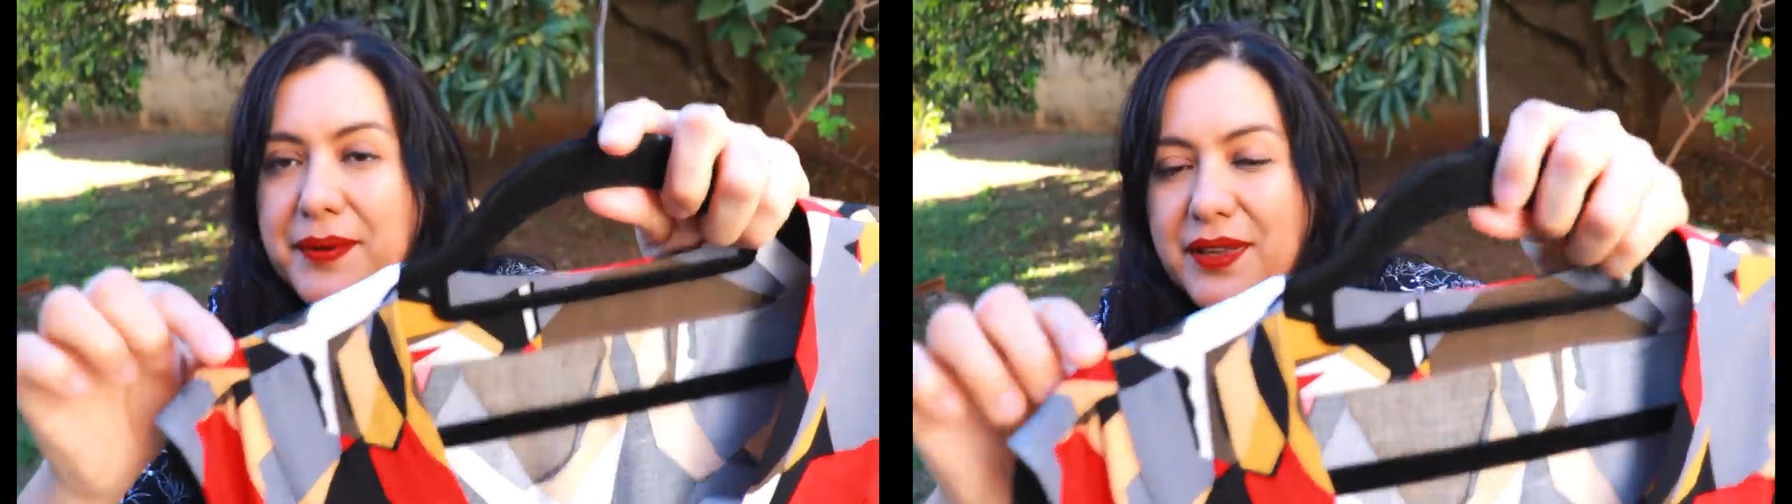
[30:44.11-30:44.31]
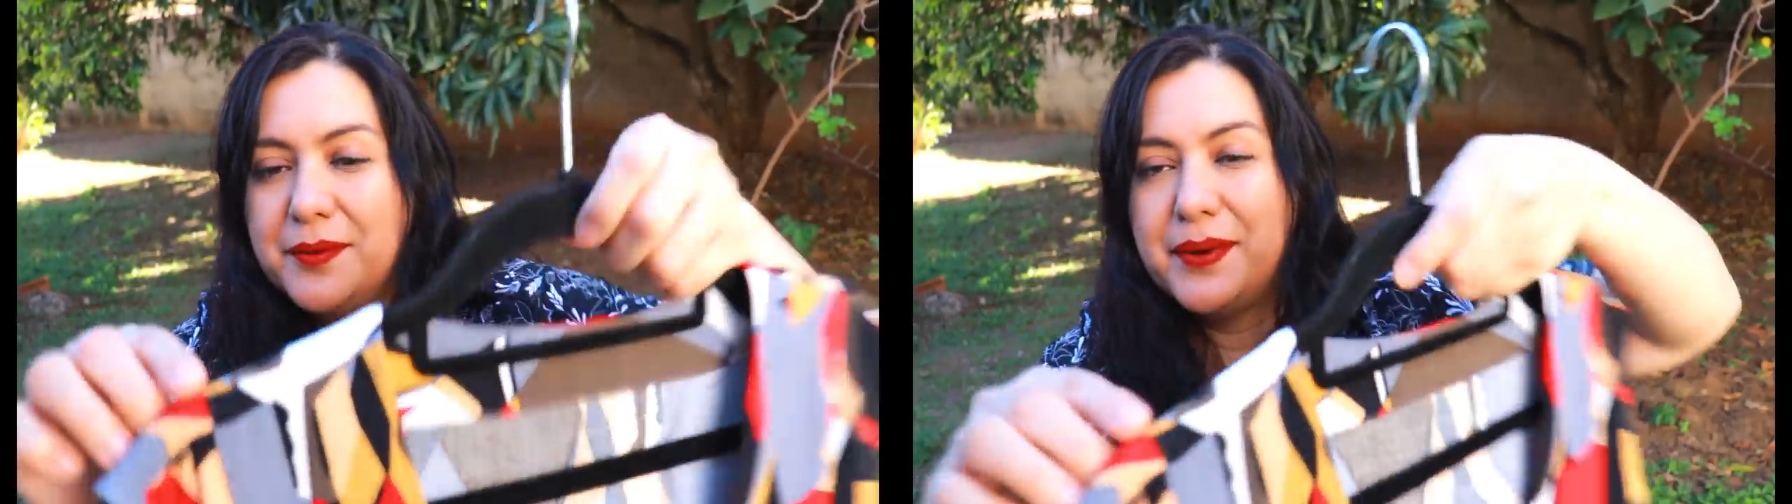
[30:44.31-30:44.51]

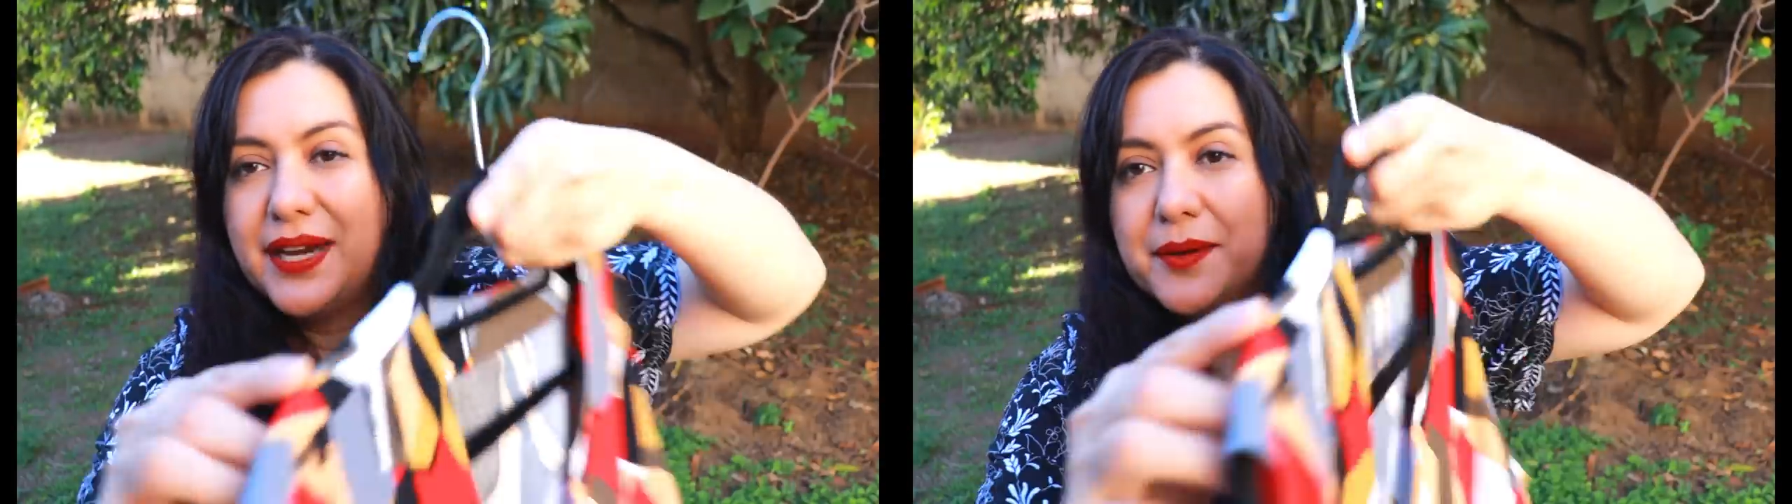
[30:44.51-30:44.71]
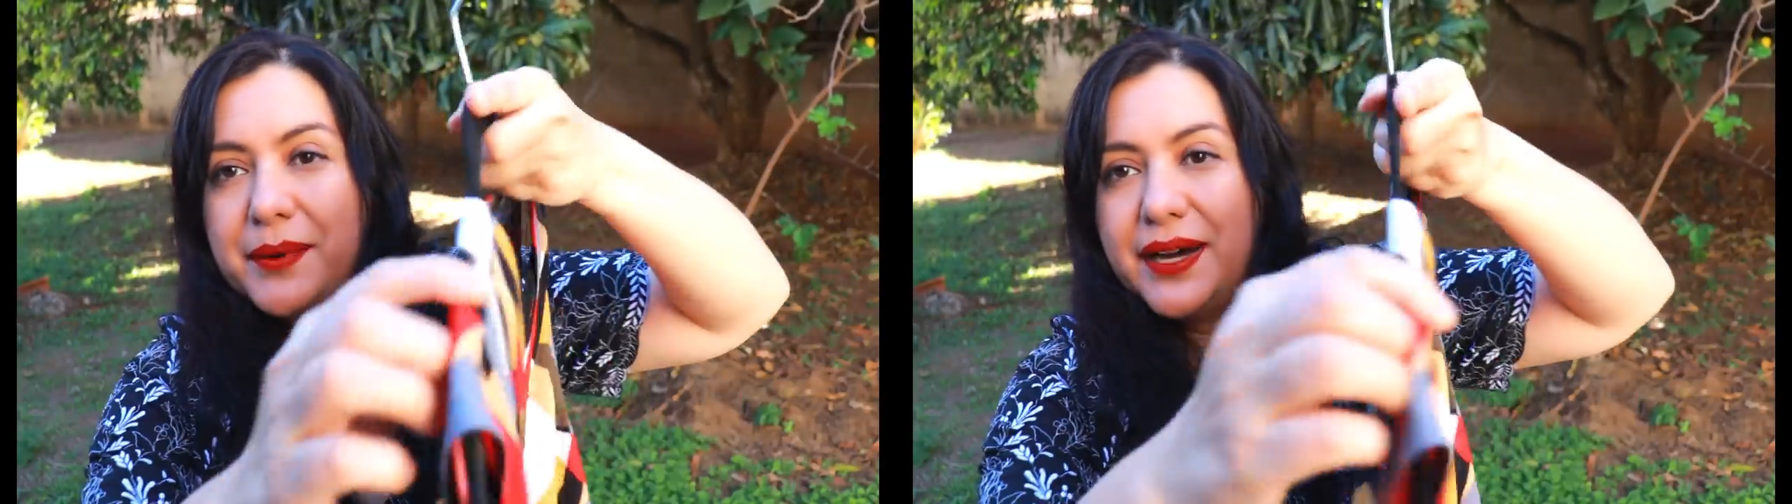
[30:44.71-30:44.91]
the
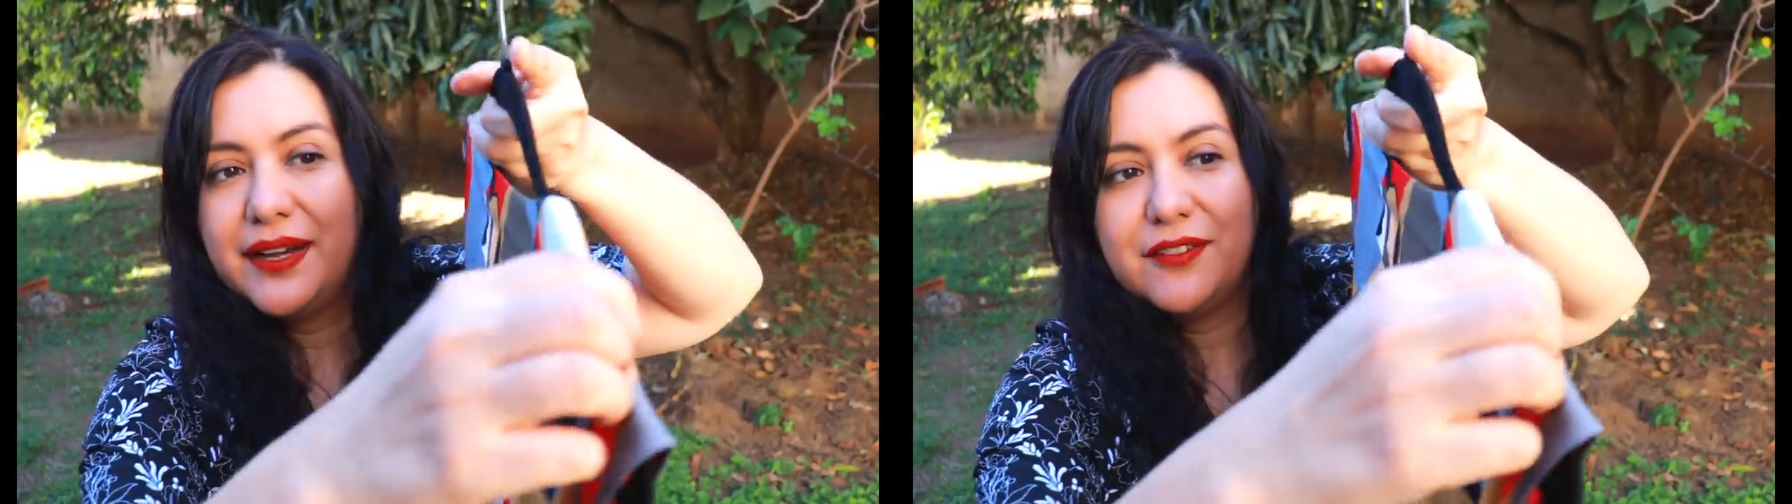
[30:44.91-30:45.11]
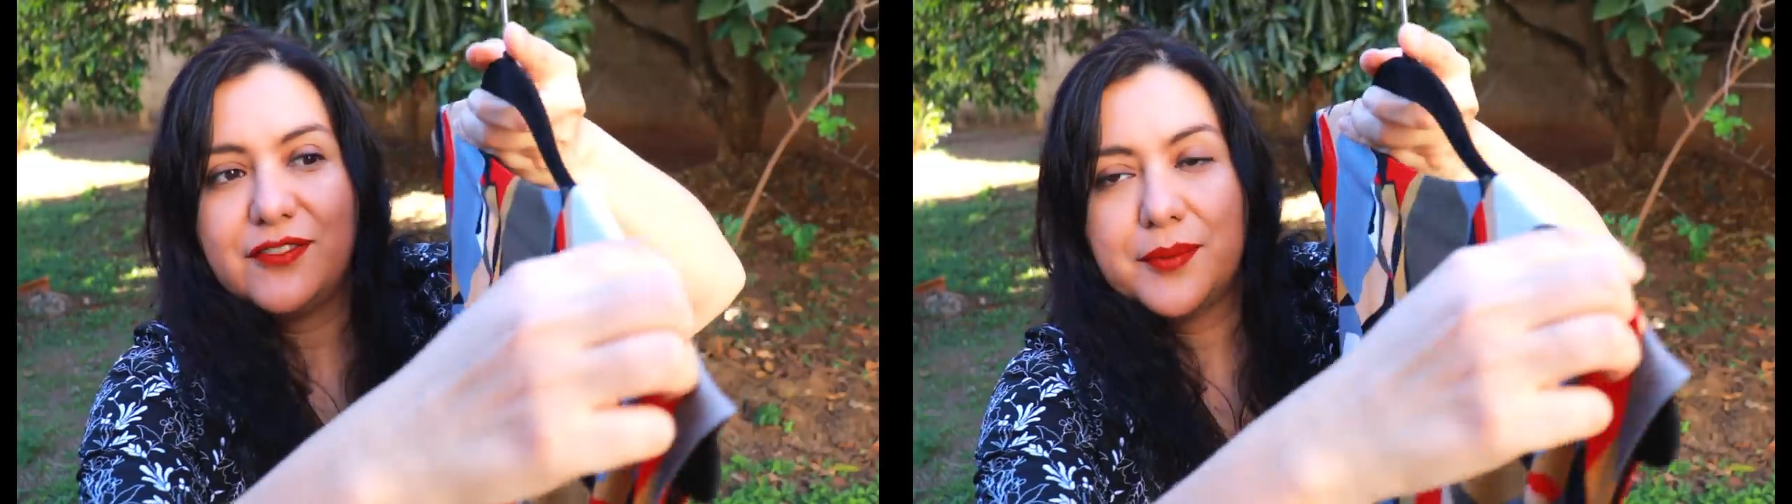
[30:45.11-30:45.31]
back
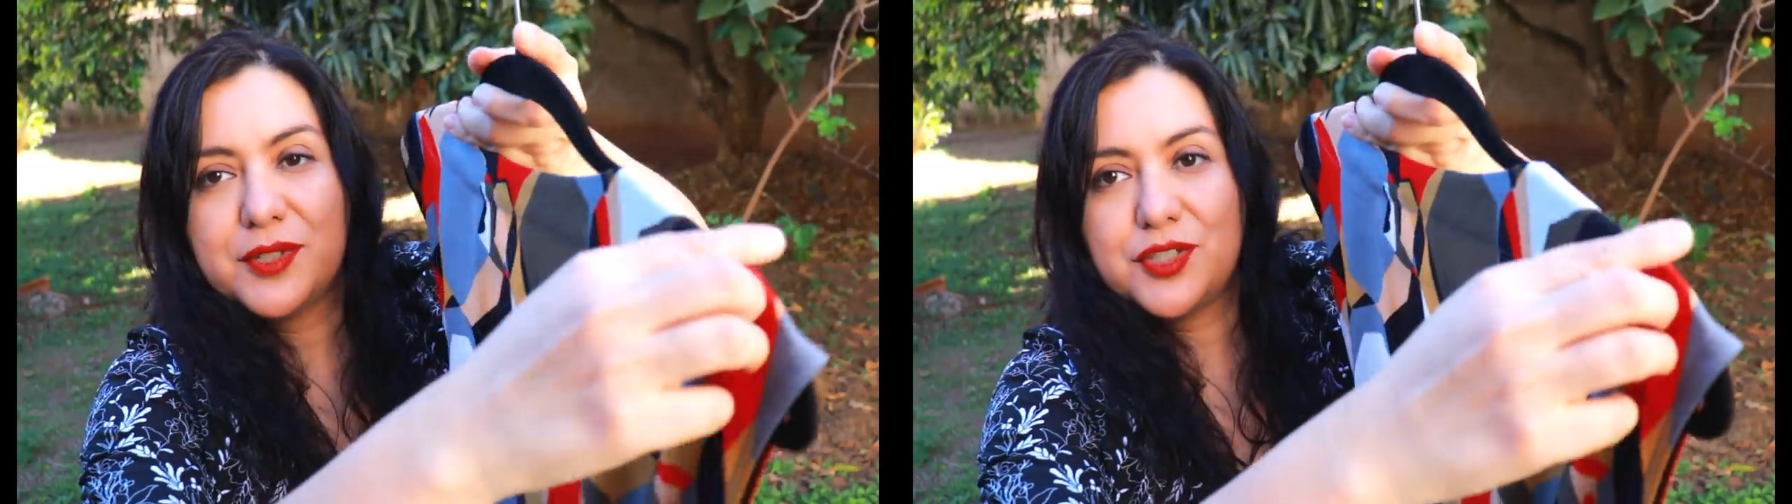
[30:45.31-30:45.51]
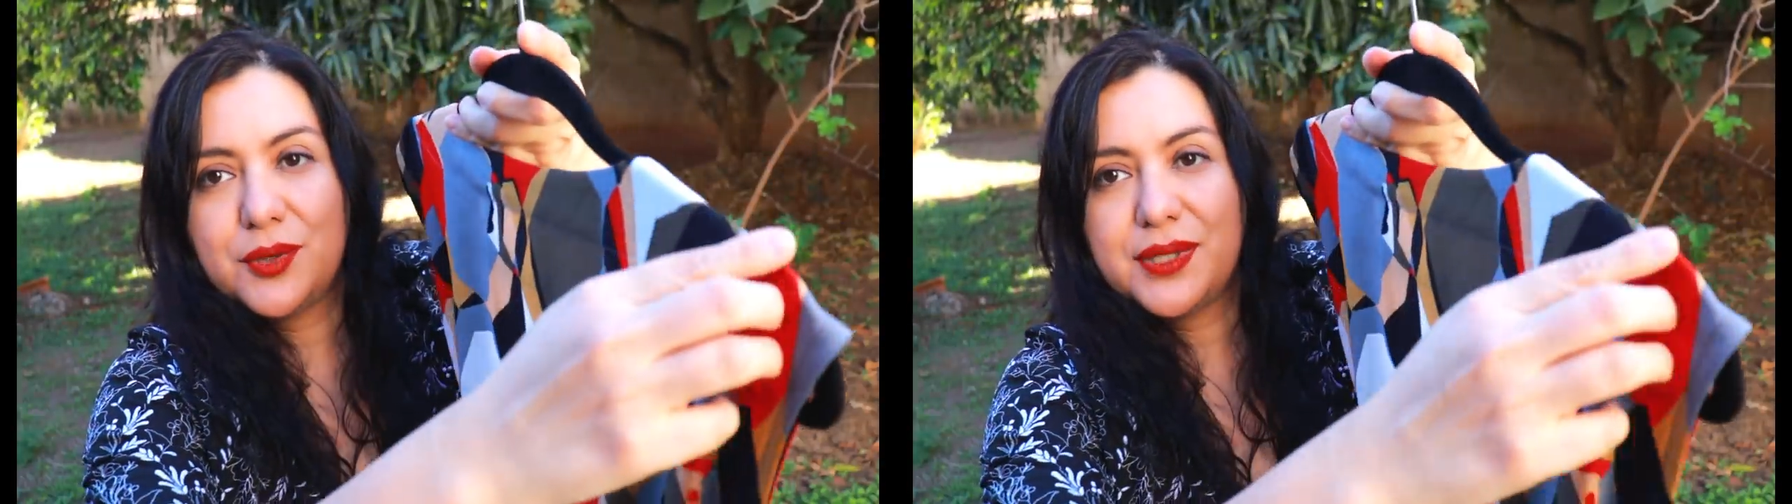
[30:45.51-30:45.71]
part from
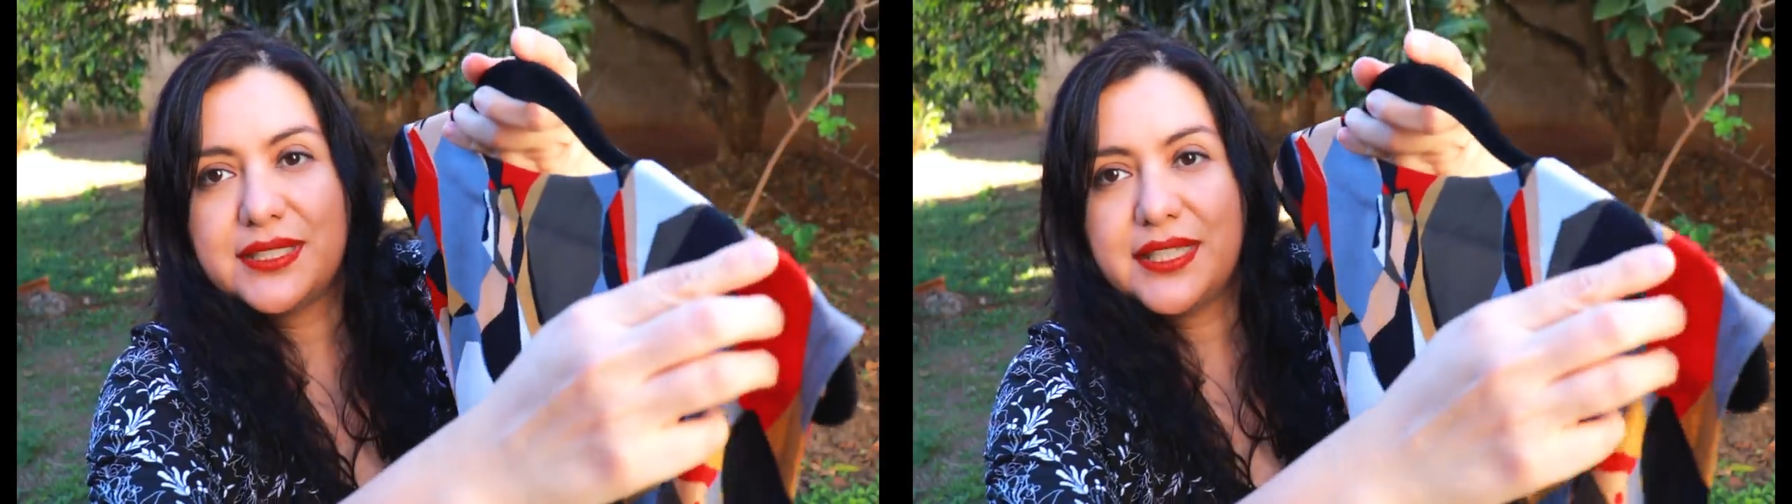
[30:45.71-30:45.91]
the shoulder